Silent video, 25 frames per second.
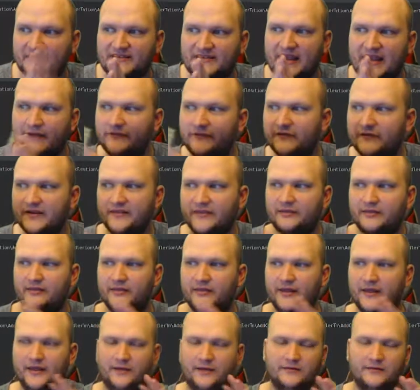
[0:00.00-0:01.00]

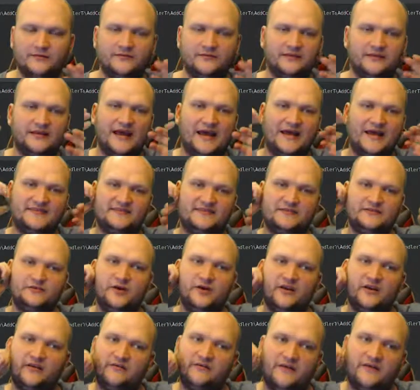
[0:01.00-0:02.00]
everything that's
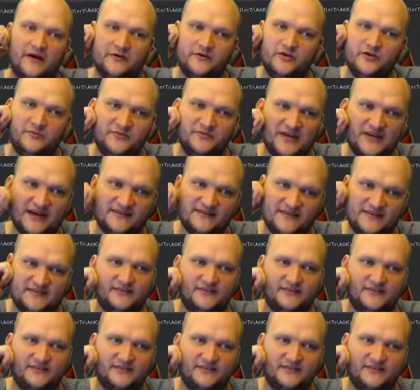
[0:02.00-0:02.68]
not a value object, is